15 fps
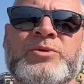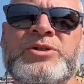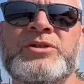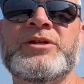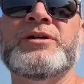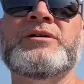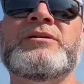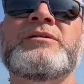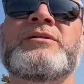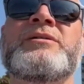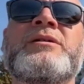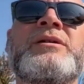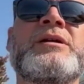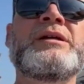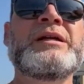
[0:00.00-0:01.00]
Shell.
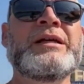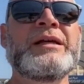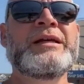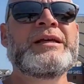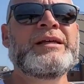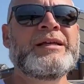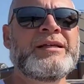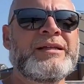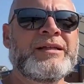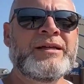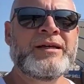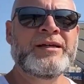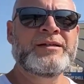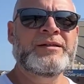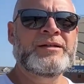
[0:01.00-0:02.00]

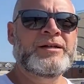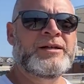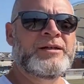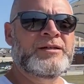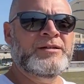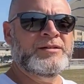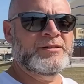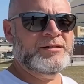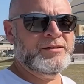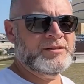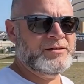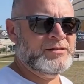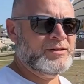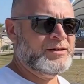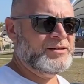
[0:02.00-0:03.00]
That again is
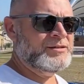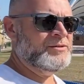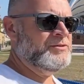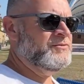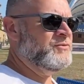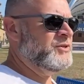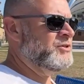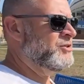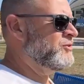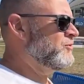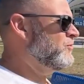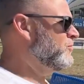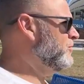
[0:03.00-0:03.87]
the concert venue